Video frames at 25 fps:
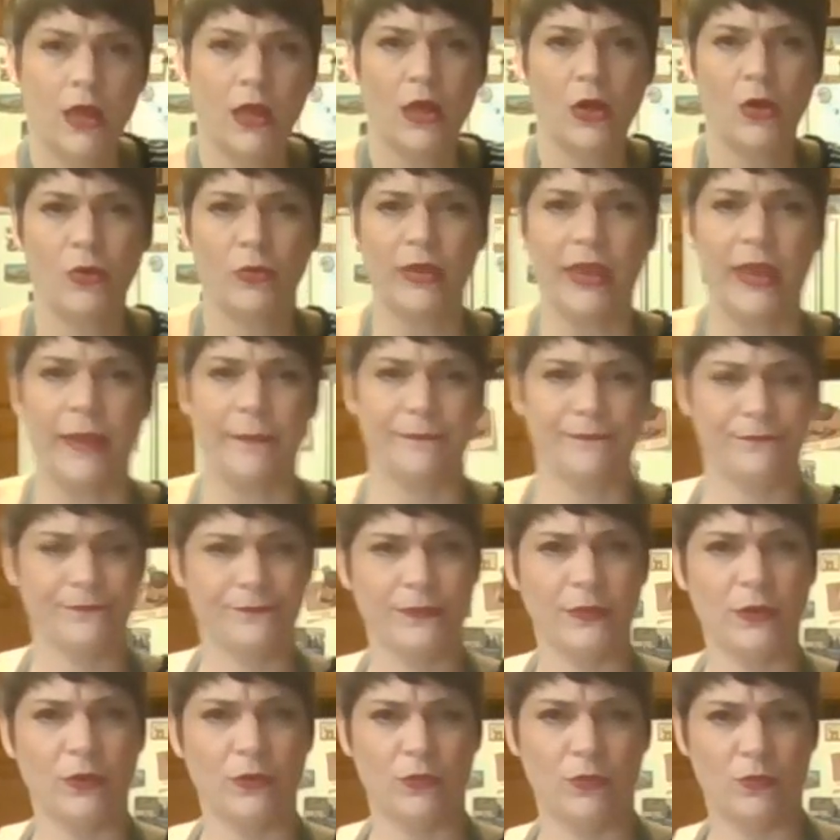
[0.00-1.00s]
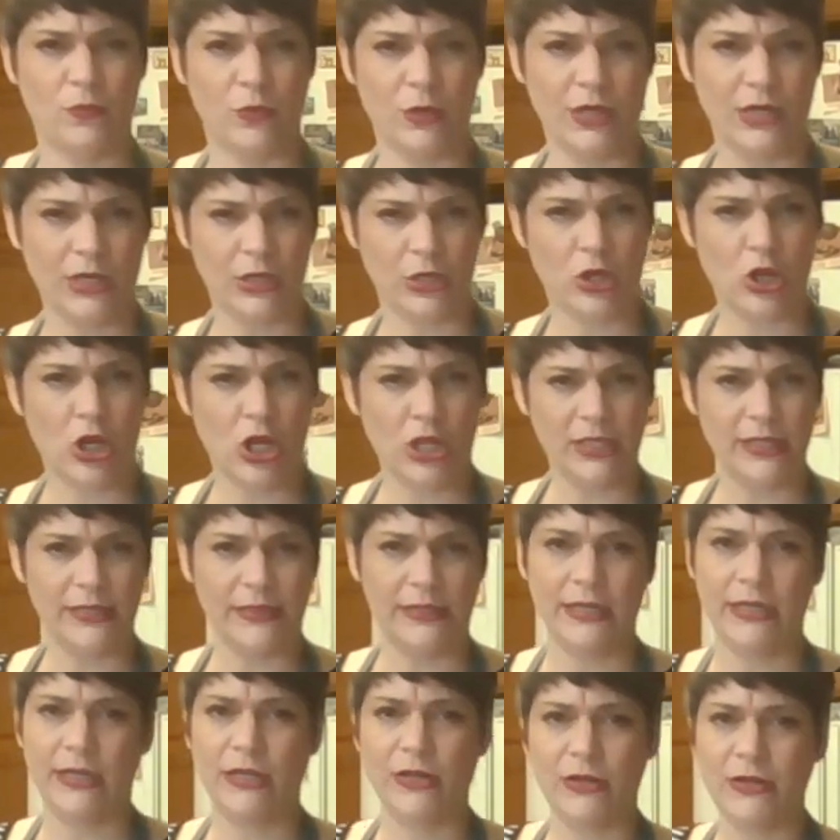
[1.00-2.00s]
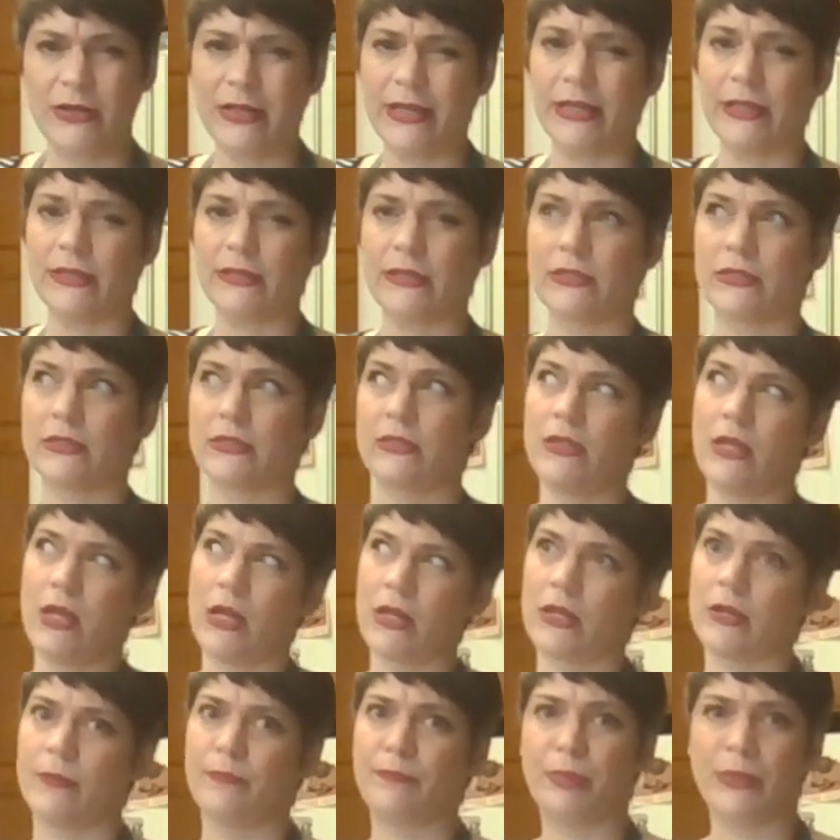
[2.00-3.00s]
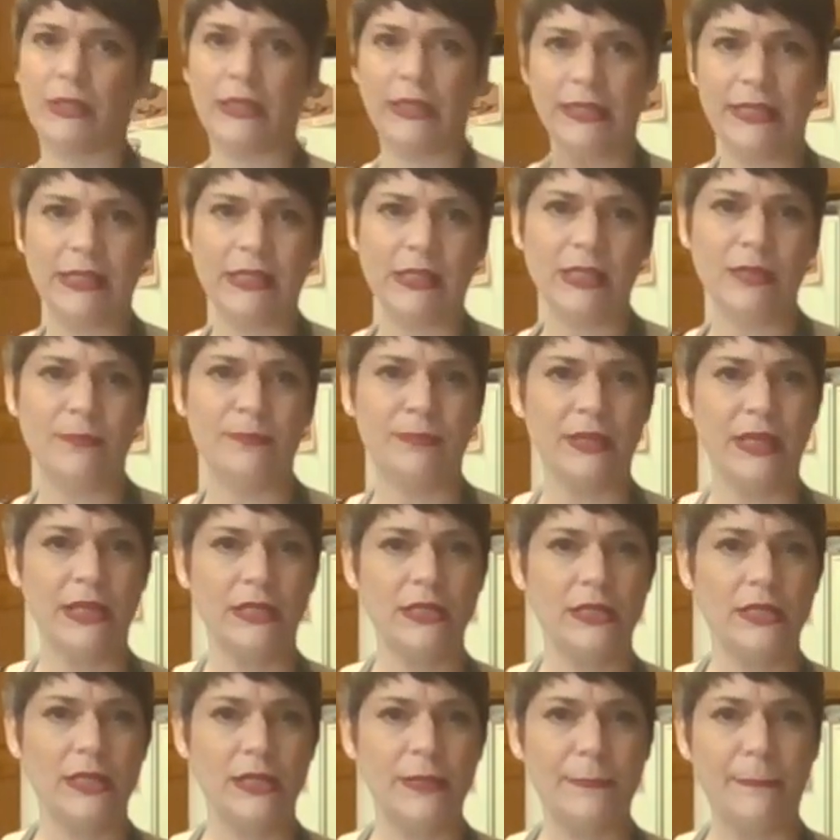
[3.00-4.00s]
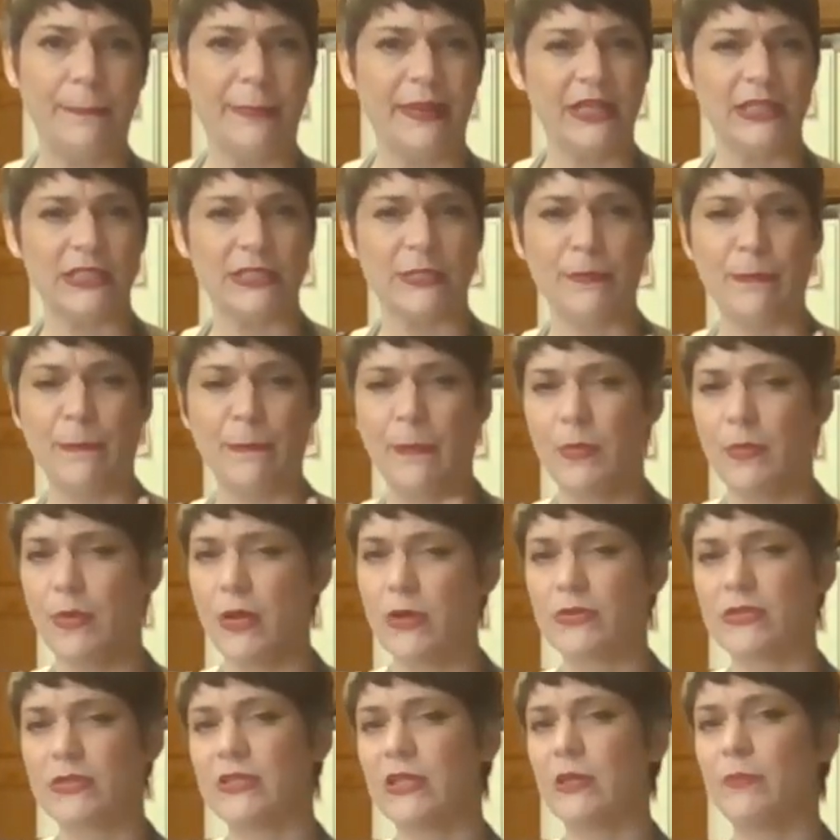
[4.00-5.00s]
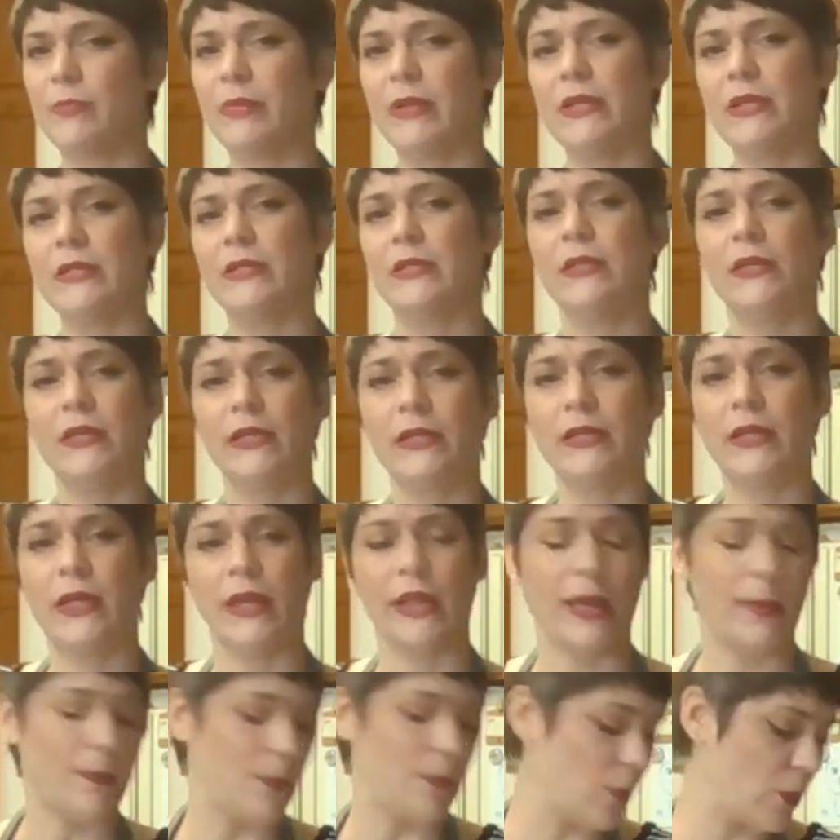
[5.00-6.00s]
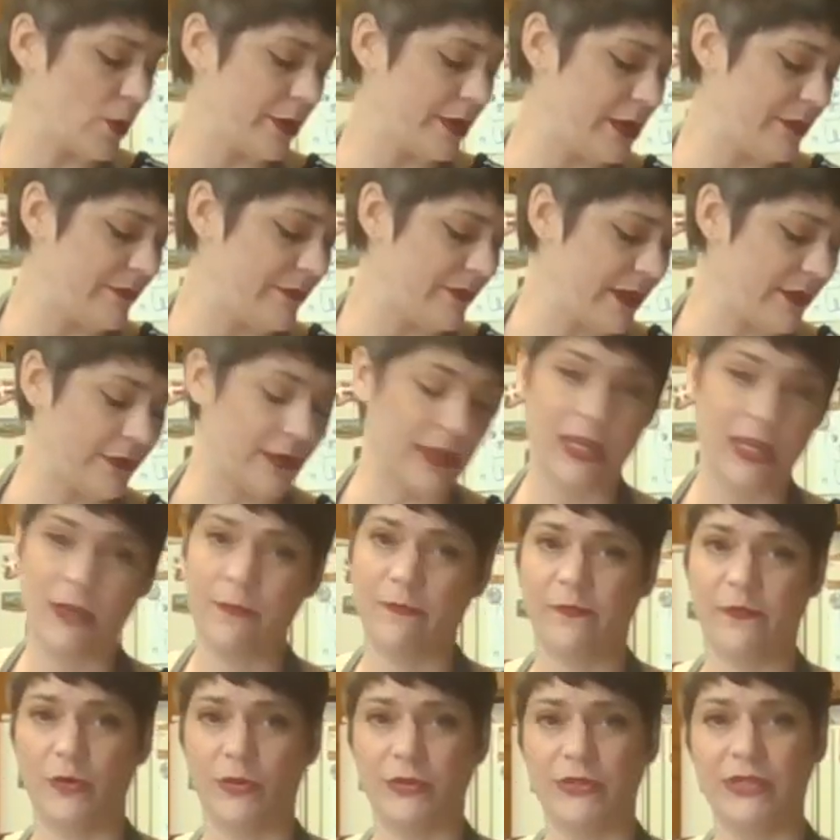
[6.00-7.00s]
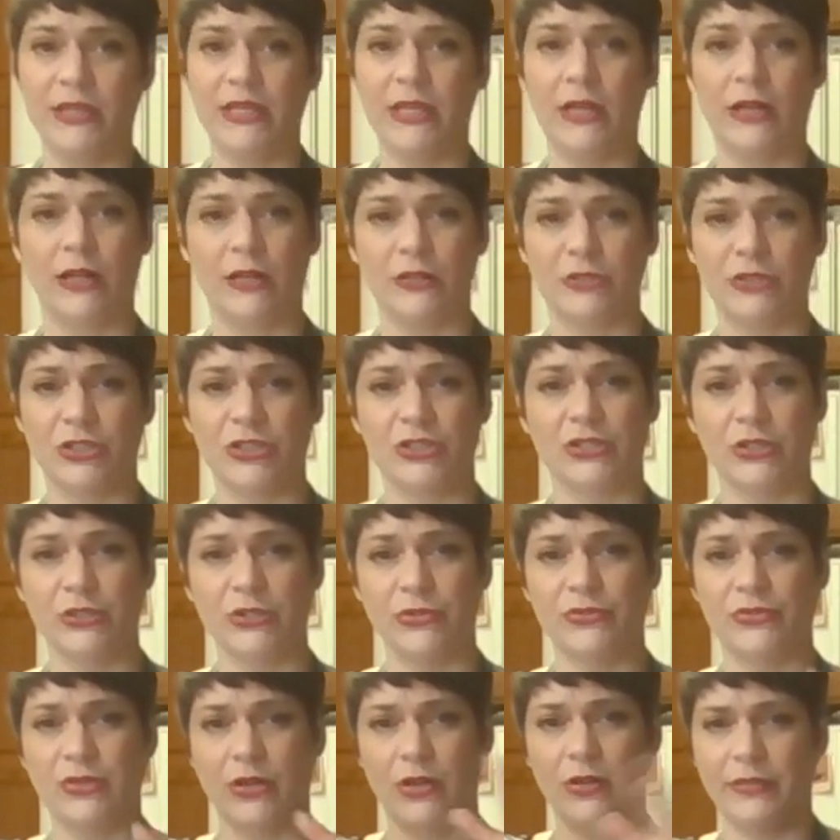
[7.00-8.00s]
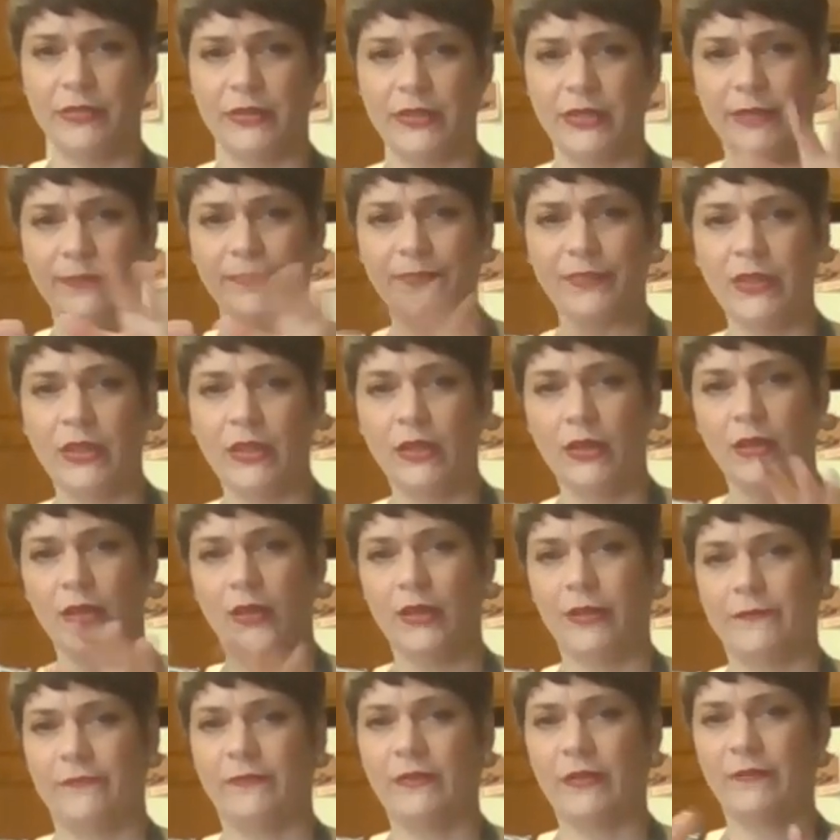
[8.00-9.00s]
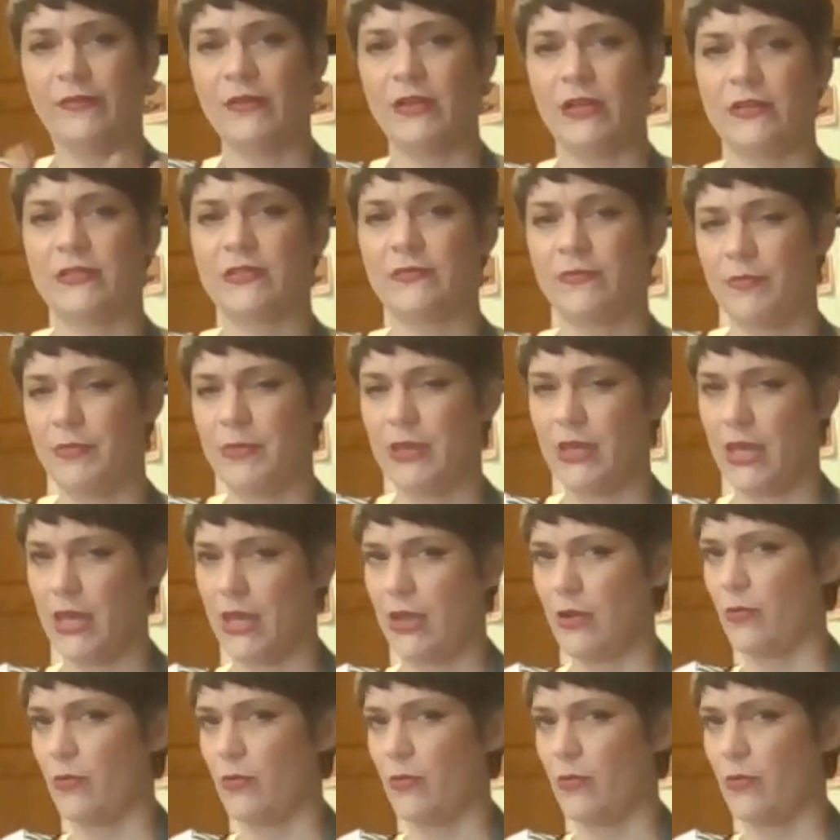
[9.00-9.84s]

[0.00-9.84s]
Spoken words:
Okay, we're gonna call it there. It's not completely blended in, but it's mostly blended in, and I'm worried if I keep folding it, I'll just lose all the fluffiness from the egg